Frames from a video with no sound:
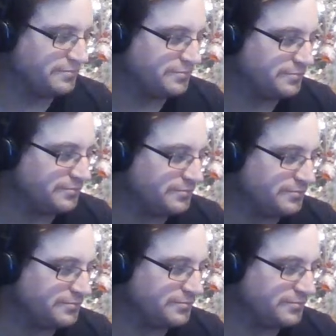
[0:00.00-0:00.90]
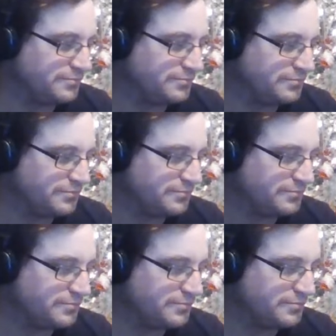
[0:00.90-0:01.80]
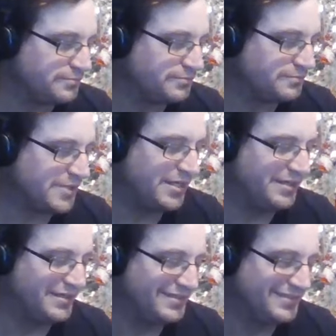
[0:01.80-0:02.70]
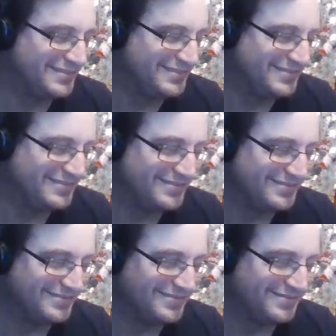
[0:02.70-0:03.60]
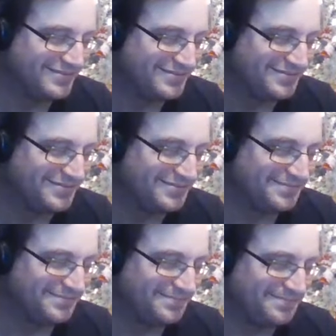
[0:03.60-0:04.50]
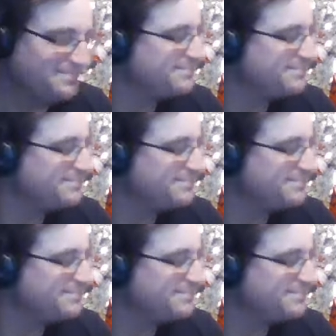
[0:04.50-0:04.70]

This person isn't speaking.